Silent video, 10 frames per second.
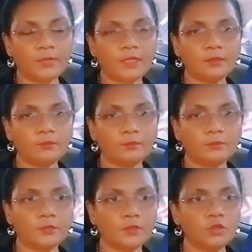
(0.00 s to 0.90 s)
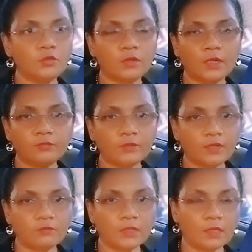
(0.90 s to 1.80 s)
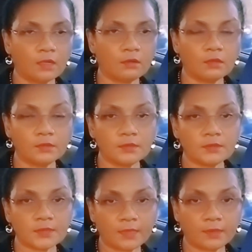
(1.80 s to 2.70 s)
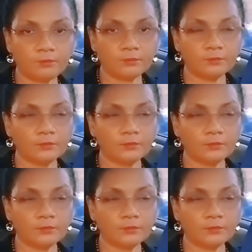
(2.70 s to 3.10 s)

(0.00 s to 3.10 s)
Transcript: Men, you don't have to have the car all the time.